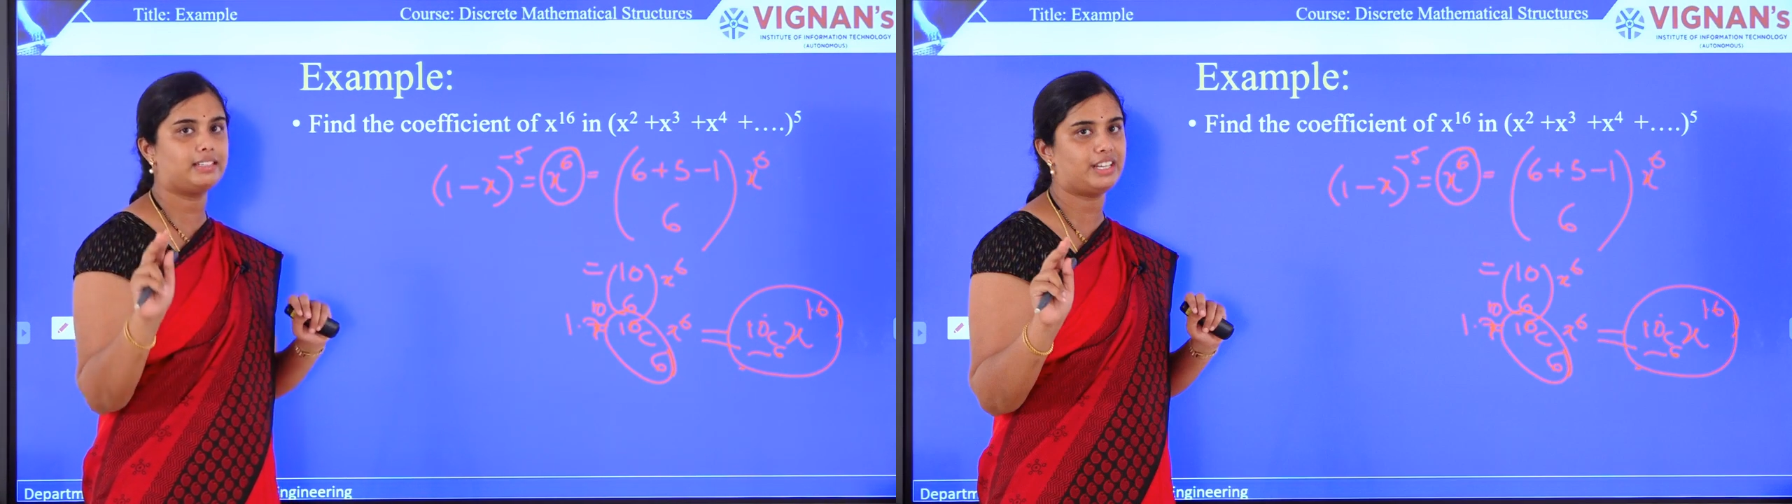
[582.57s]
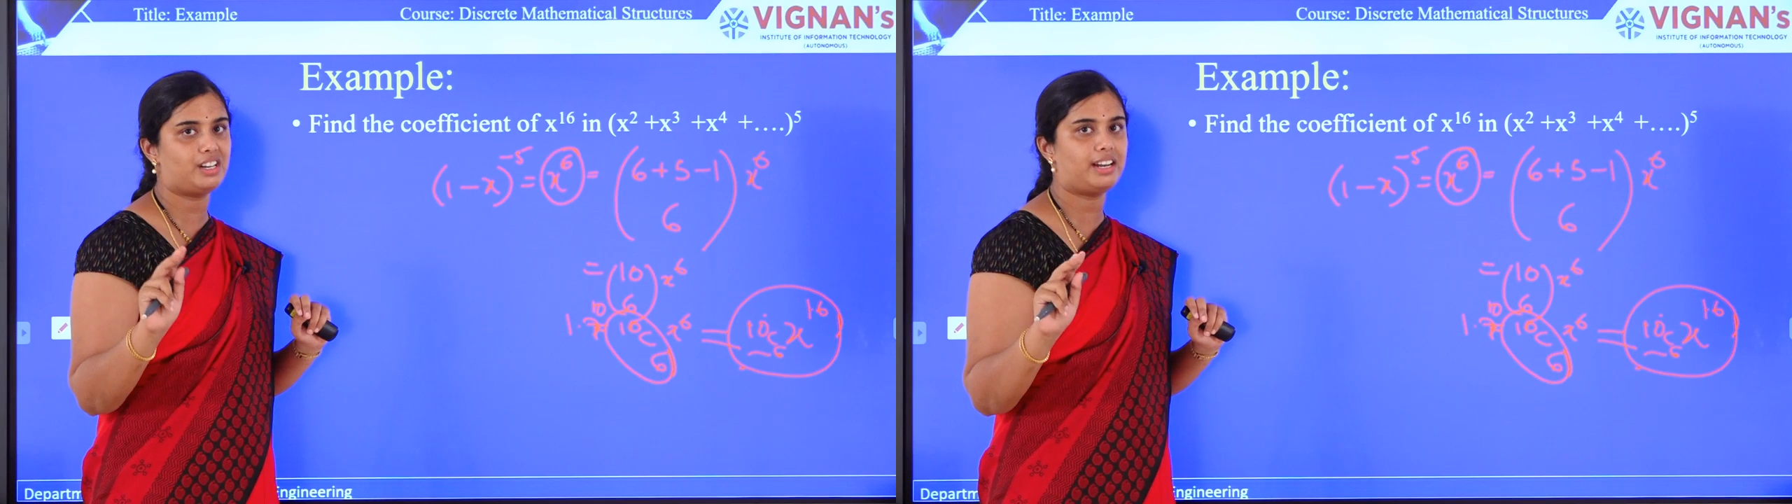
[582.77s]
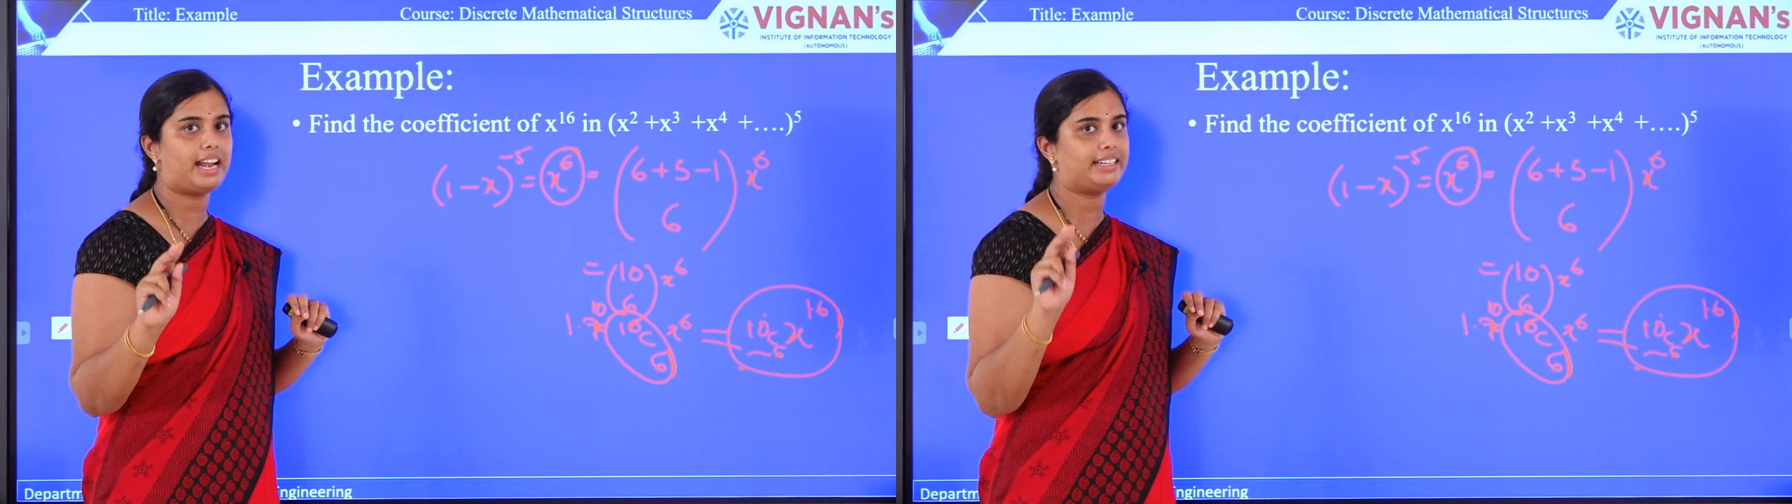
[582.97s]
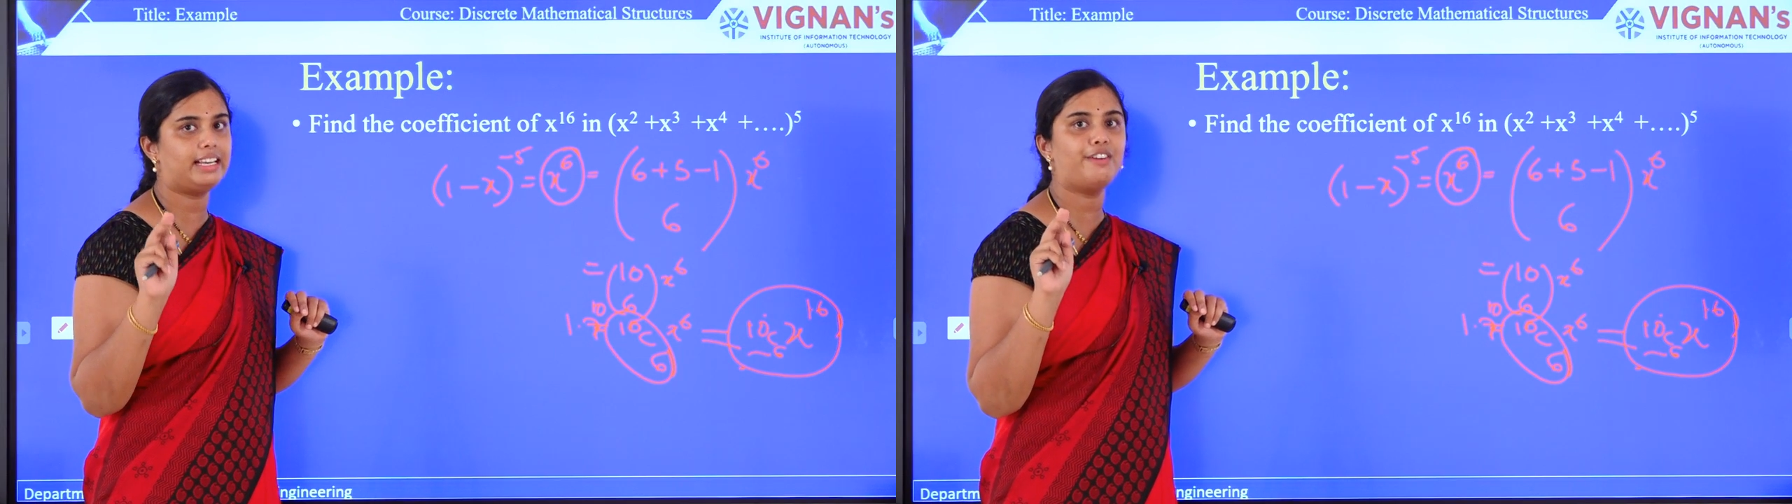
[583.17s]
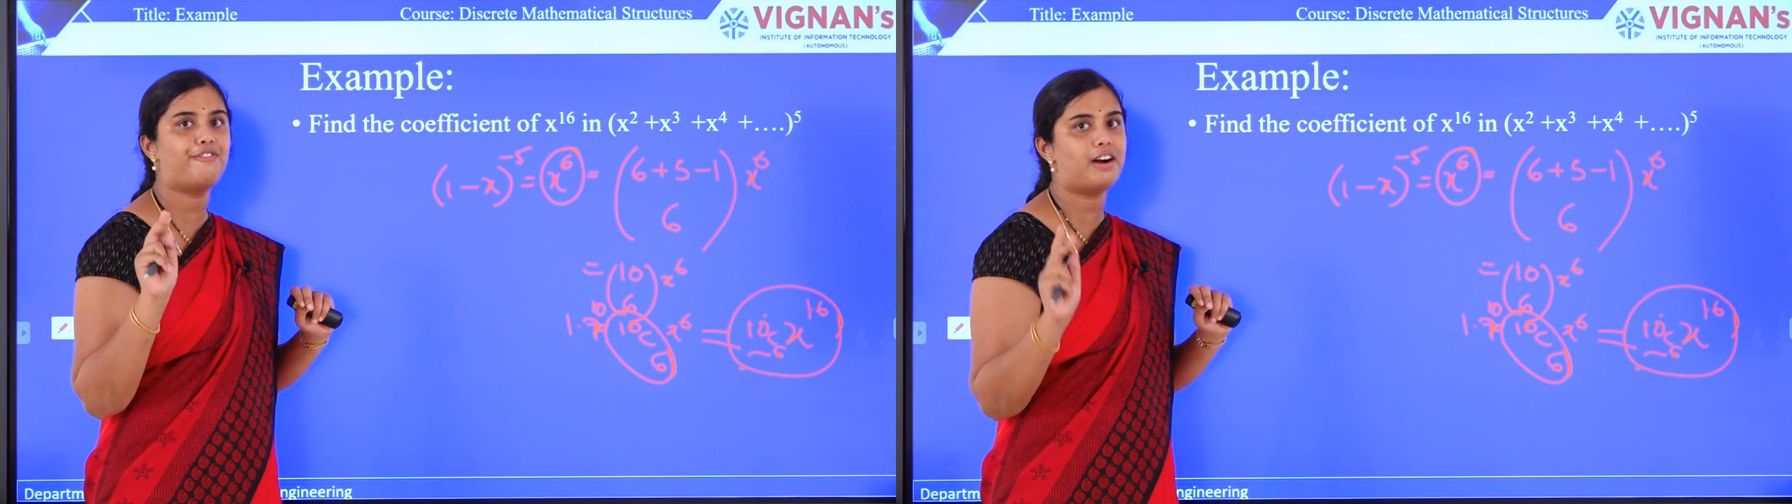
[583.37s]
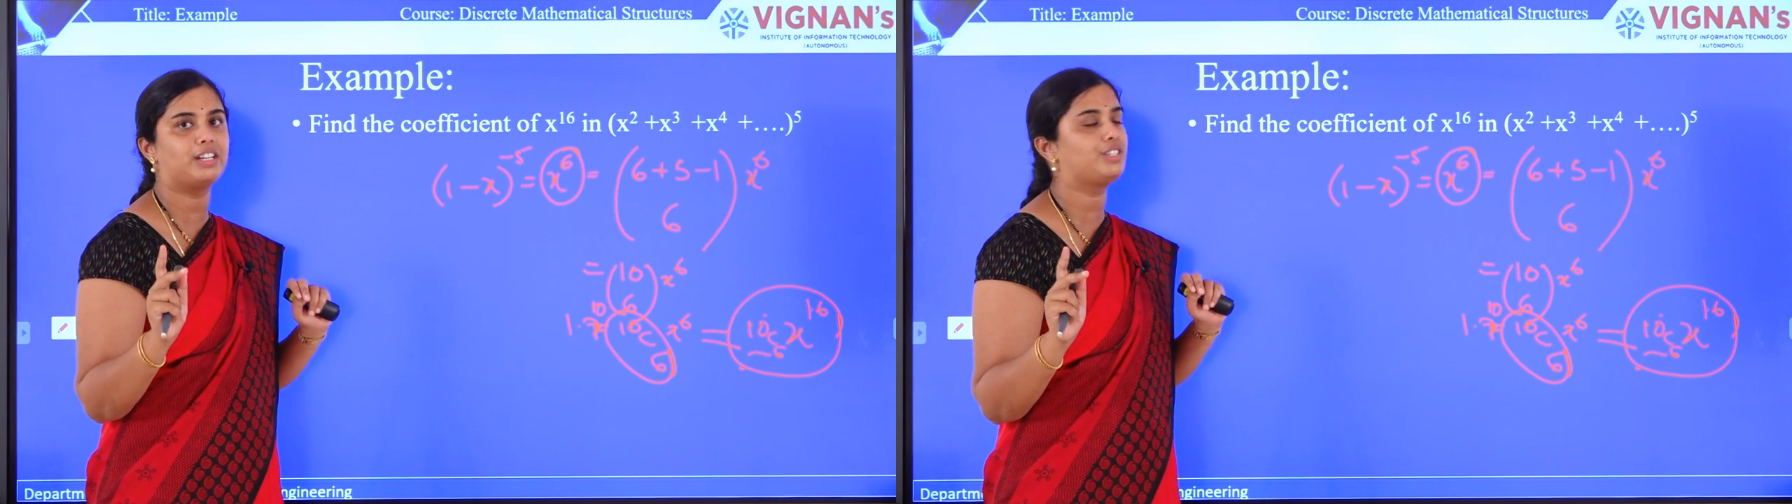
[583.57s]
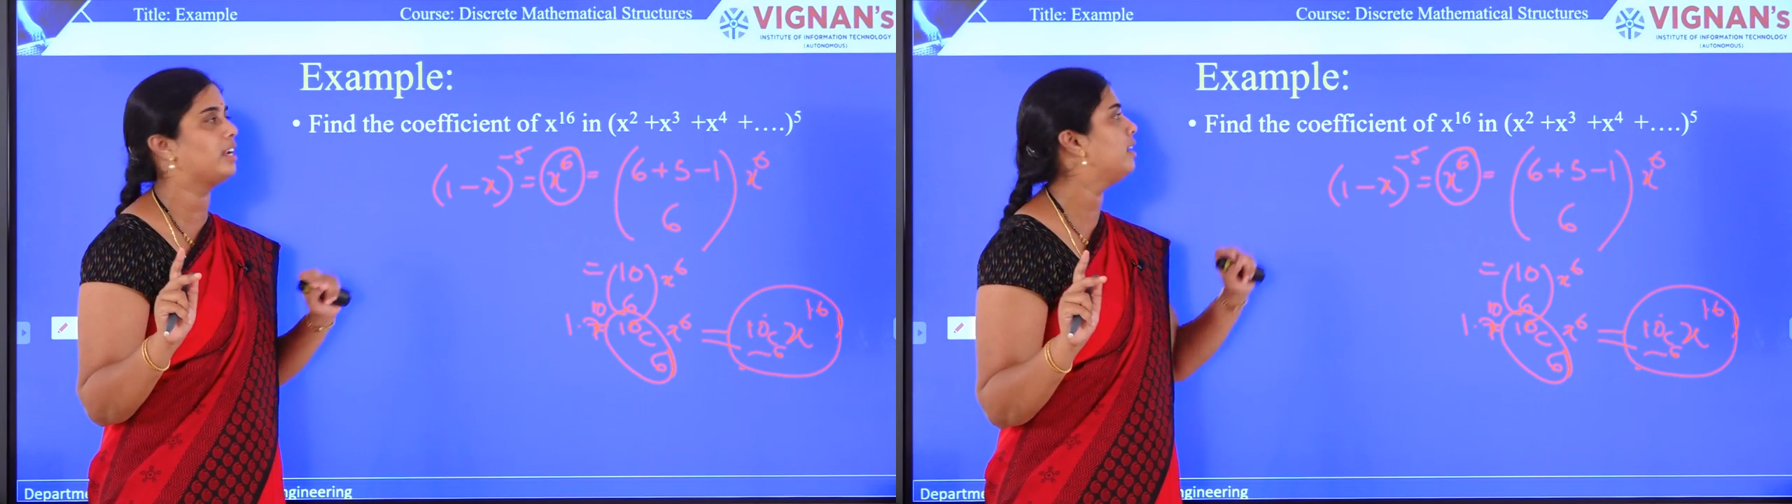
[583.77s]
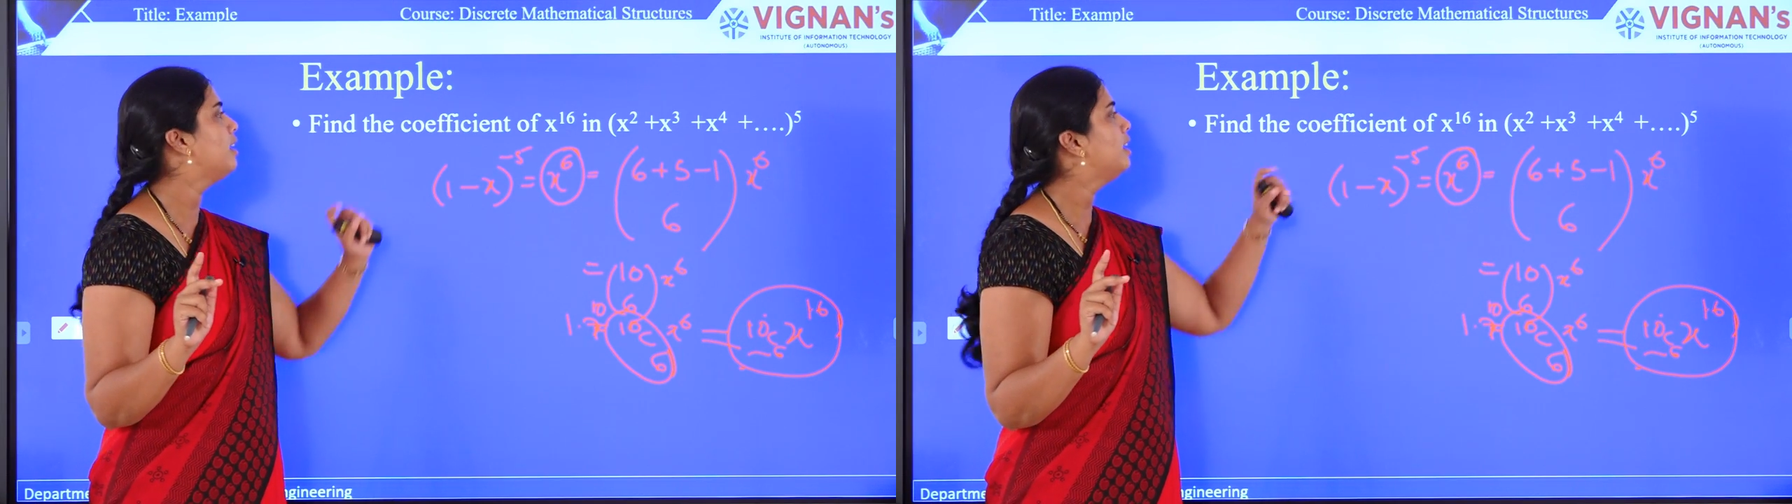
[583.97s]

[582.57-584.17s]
generating function.